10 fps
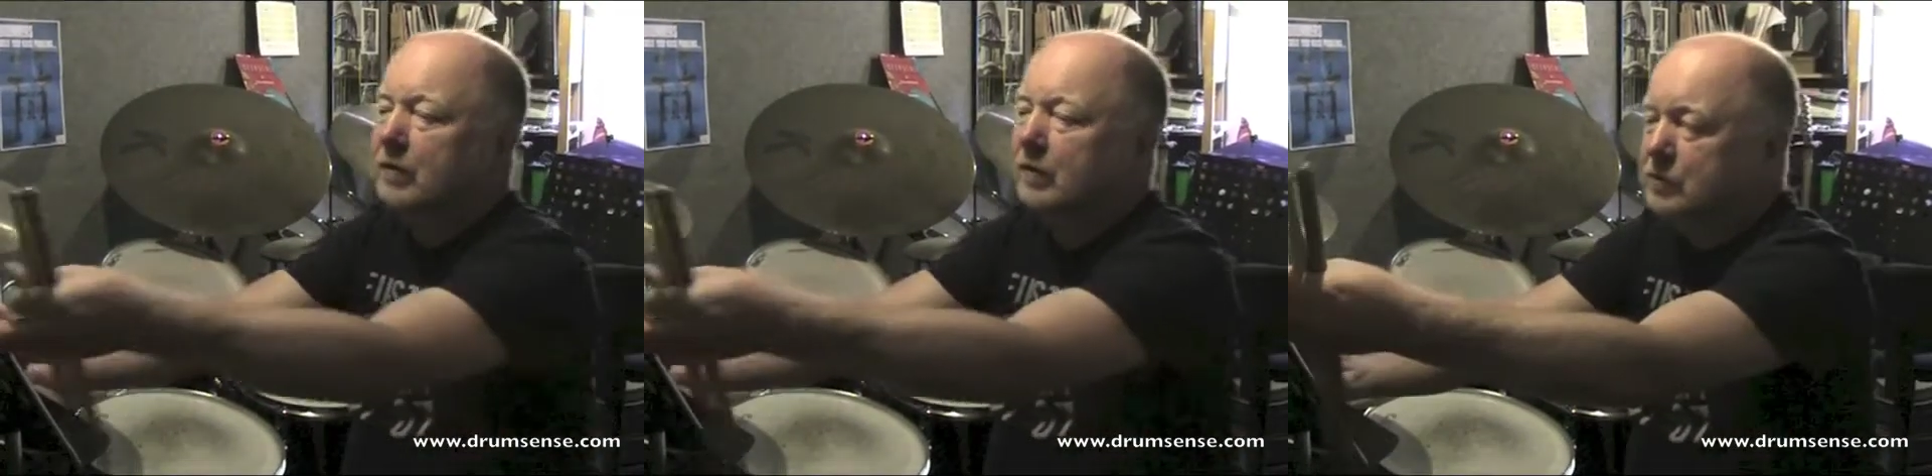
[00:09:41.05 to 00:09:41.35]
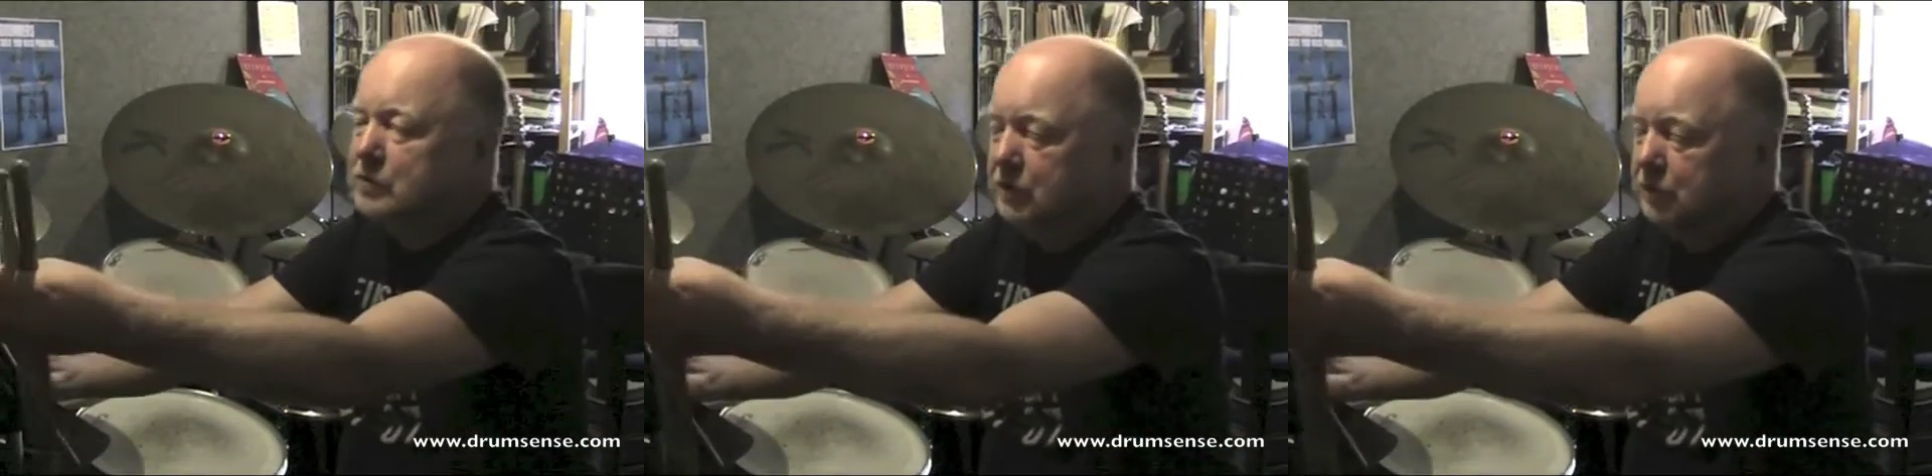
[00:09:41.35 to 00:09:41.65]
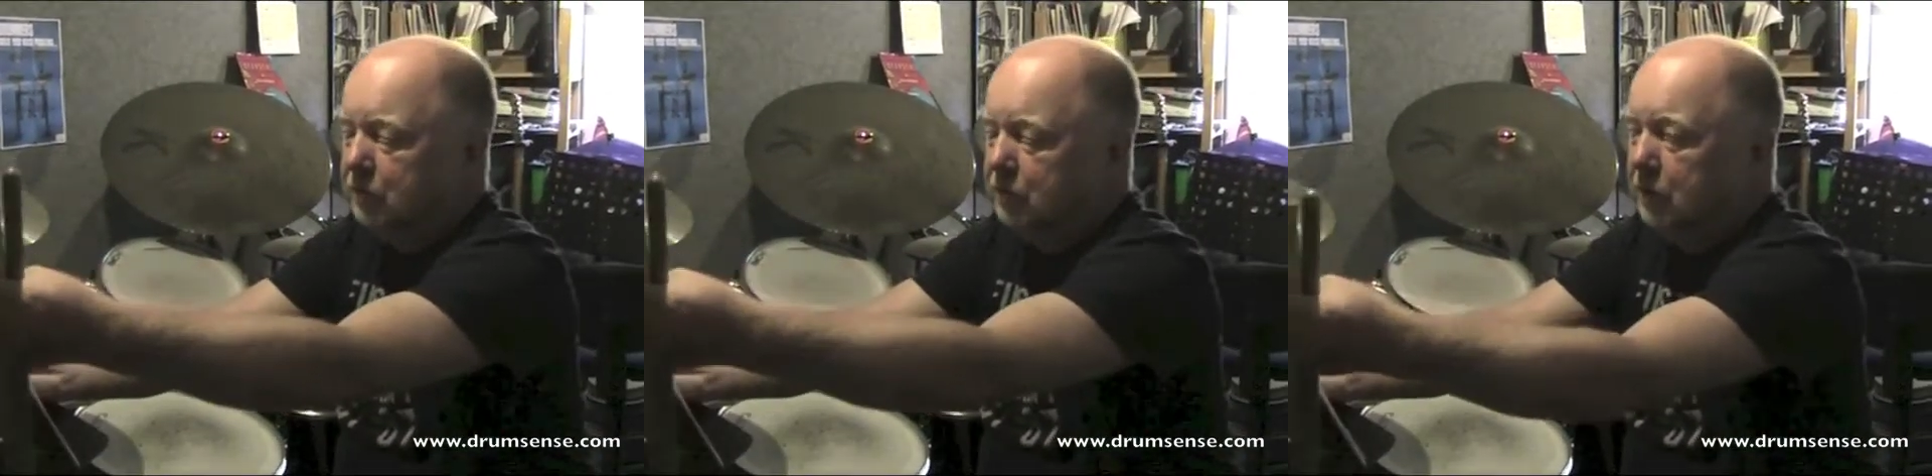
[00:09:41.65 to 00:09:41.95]
which is
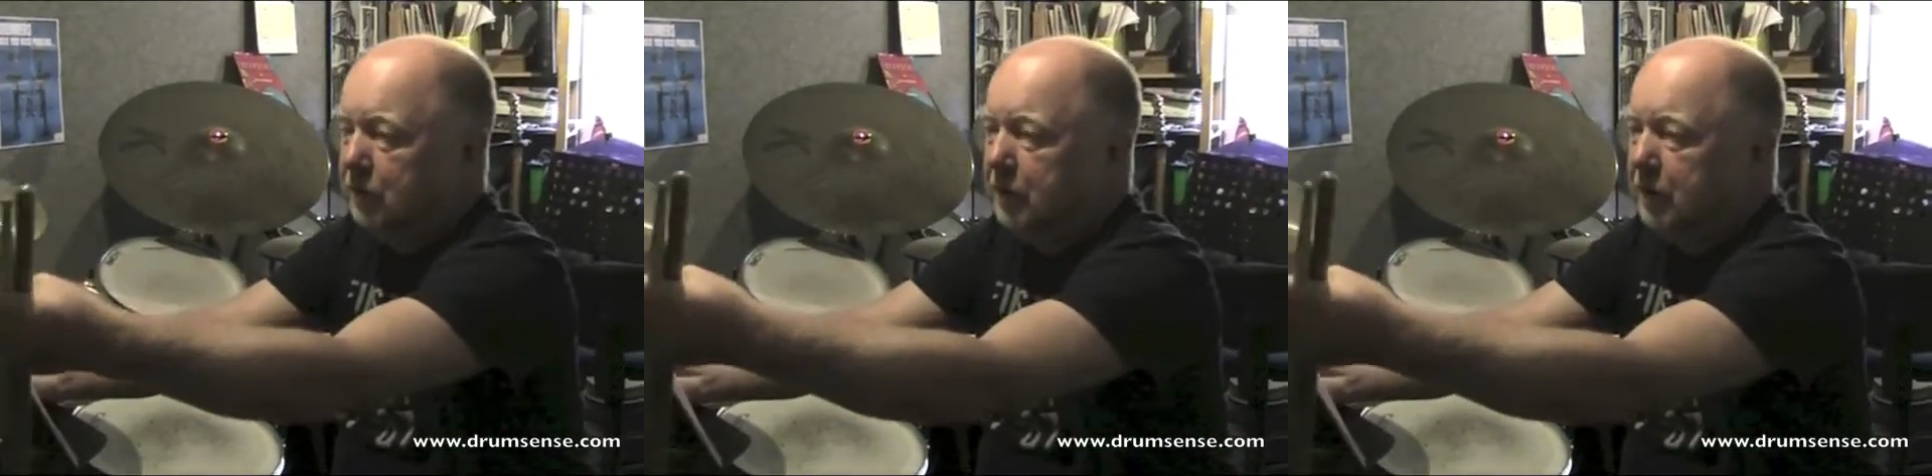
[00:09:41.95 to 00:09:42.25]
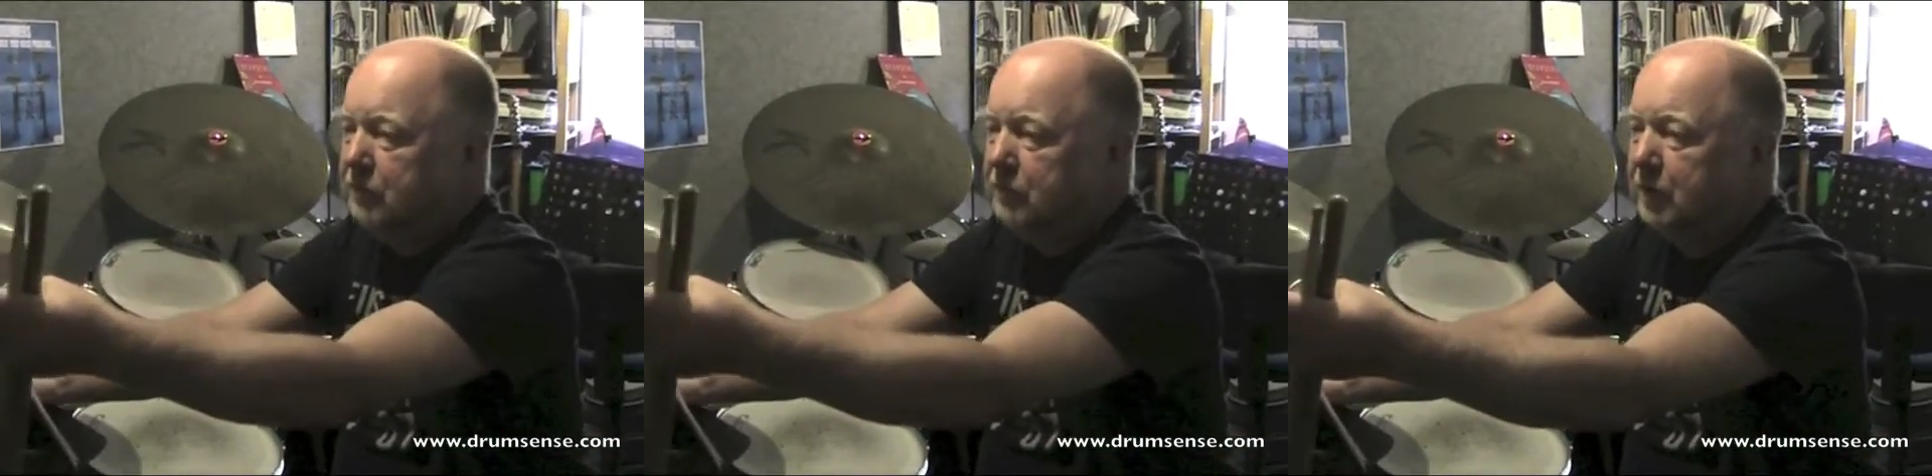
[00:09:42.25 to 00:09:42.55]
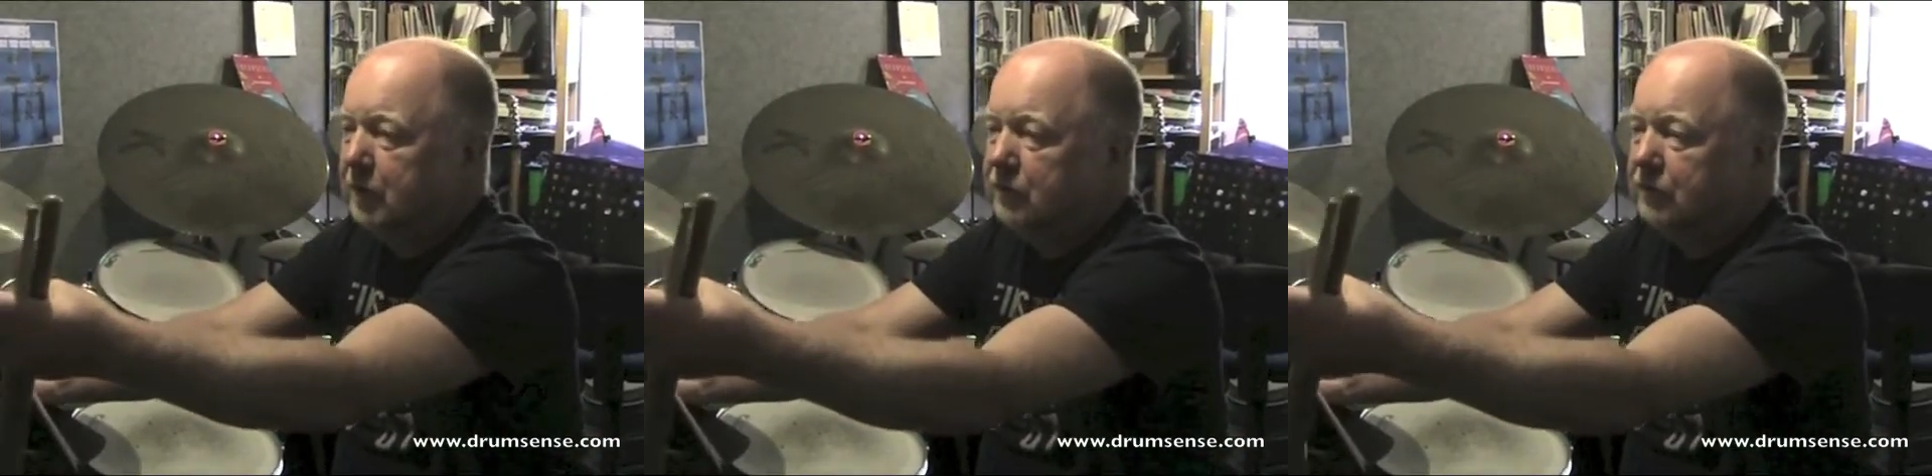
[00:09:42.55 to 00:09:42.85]
you turn the page to
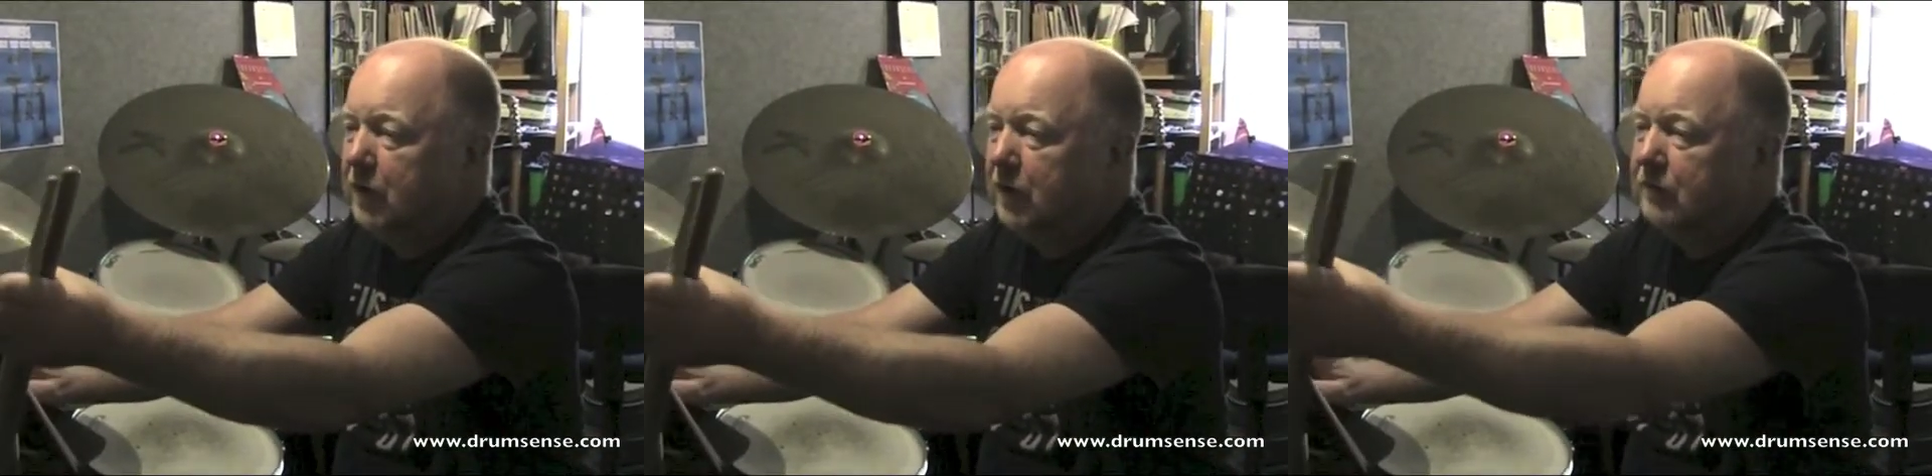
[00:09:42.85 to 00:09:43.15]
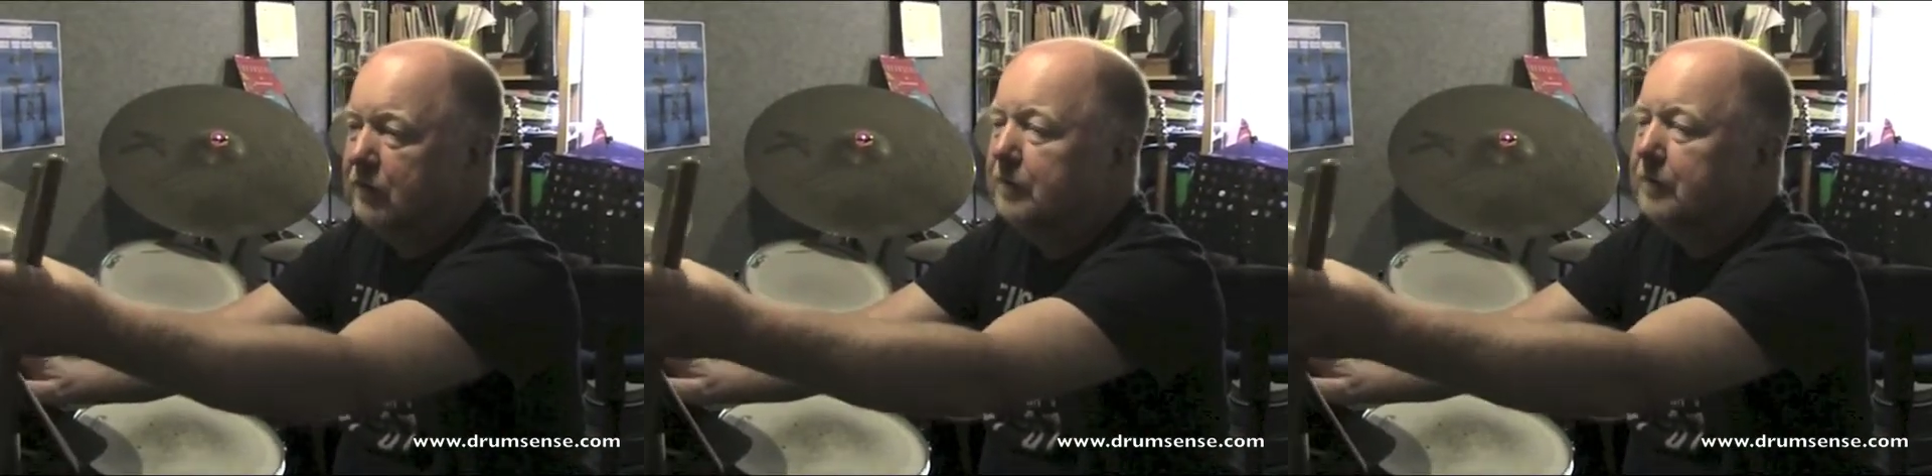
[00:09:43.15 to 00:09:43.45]
page 5,